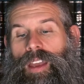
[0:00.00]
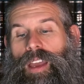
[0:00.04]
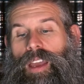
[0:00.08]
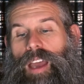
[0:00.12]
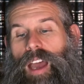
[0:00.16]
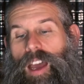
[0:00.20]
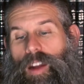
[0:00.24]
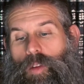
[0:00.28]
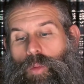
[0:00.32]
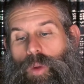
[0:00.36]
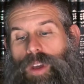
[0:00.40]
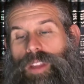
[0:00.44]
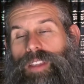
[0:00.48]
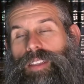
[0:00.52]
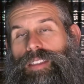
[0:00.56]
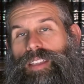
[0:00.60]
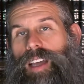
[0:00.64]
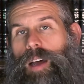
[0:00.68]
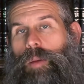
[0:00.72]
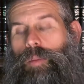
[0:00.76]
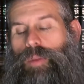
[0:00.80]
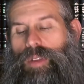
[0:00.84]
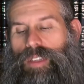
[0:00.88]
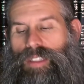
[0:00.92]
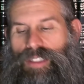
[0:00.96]
And when the
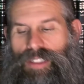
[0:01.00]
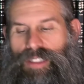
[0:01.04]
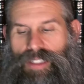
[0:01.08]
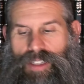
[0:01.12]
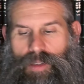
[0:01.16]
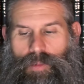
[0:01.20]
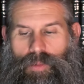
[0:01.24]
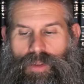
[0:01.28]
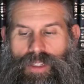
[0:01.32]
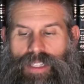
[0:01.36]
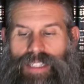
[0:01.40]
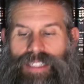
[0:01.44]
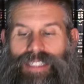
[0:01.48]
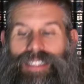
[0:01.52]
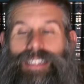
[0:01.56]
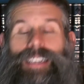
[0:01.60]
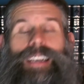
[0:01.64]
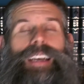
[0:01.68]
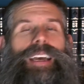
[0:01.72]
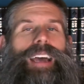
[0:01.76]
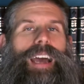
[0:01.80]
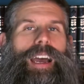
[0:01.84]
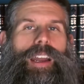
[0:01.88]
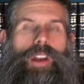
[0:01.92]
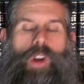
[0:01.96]
temple is complete
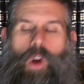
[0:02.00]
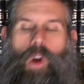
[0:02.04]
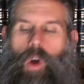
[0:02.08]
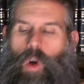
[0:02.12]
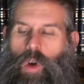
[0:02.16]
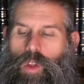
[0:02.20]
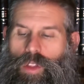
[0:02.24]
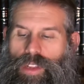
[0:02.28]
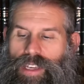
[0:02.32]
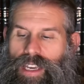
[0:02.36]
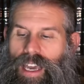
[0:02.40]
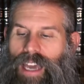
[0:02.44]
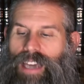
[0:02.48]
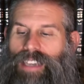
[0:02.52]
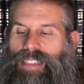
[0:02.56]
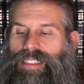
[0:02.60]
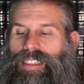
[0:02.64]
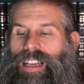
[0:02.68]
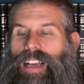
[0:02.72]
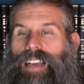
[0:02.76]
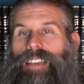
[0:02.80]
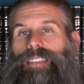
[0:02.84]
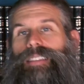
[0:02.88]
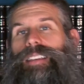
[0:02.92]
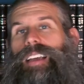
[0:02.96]
and all the
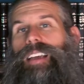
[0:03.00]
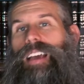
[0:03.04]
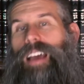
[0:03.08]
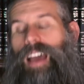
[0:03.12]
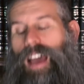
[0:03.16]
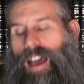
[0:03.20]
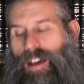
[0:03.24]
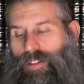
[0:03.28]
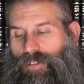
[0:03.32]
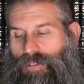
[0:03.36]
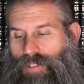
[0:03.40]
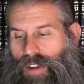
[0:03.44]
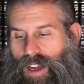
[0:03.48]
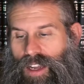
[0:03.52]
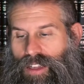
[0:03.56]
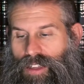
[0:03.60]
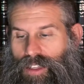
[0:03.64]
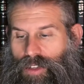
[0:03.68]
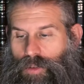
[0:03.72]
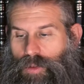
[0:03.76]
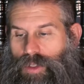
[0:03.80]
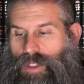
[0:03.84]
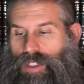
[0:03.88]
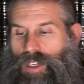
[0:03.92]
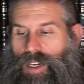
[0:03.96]
exiles have finally
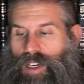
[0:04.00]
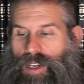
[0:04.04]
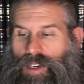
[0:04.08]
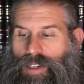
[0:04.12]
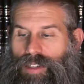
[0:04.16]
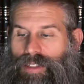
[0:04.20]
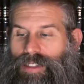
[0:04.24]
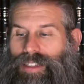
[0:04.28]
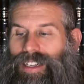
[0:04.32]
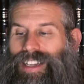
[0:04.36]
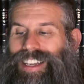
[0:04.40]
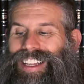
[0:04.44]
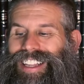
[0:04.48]
returned,